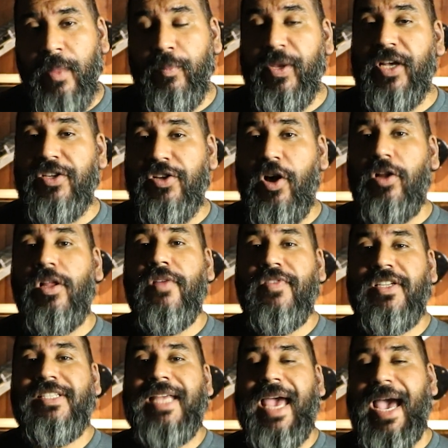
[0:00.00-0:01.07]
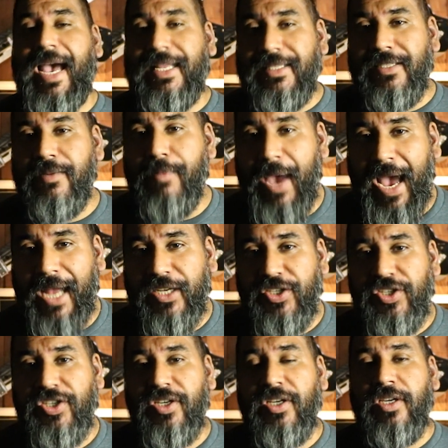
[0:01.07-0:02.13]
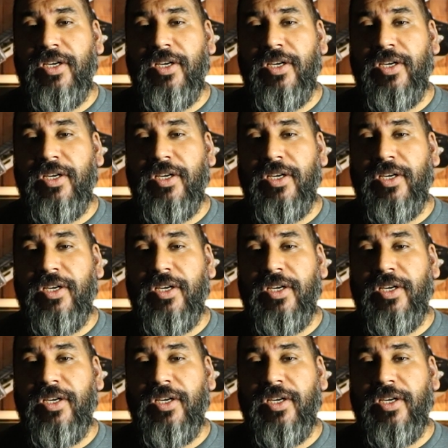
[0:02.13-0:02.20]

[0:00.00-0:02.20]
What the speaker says: because all of this had to match